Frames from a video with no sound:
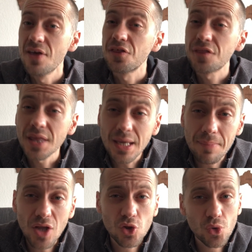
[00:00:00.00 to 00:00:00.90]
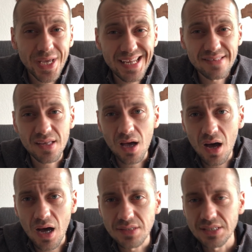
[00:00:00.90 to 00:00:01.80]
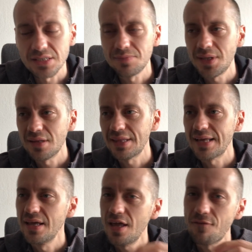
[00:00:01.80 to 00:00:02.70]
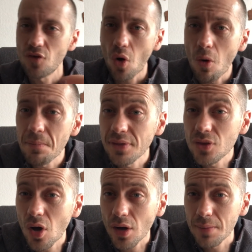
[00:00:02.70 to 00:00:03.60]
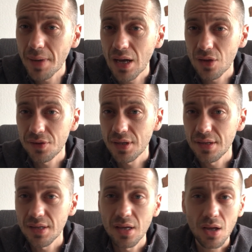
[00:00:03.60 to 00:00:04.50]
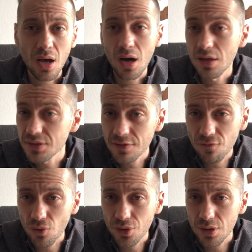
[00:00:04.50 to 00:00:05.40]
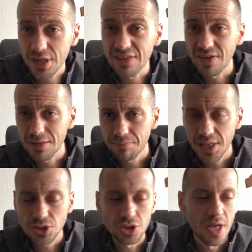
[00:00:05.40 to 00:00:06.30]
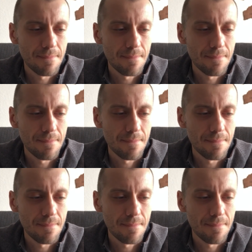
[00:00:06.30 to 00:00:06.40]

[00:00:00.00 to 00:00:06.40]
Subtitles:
think about creating the context, meaning that if you open the doc about the content for the event page,